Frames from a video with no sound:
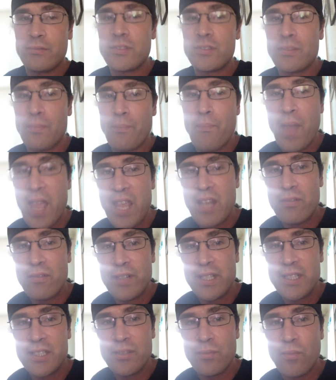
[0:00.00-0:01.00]
It's the main
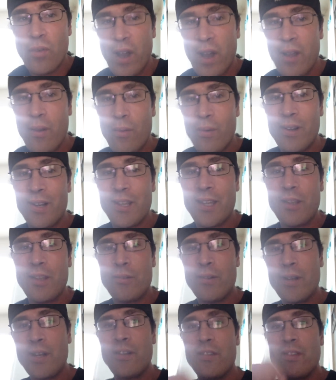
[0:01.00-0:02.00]
reason why I want to get
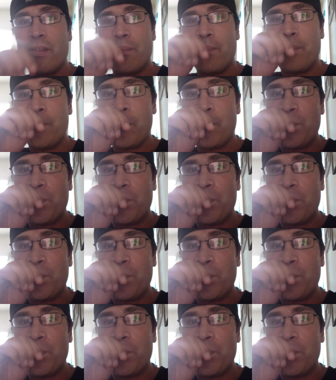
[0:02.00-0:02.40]
rid of them.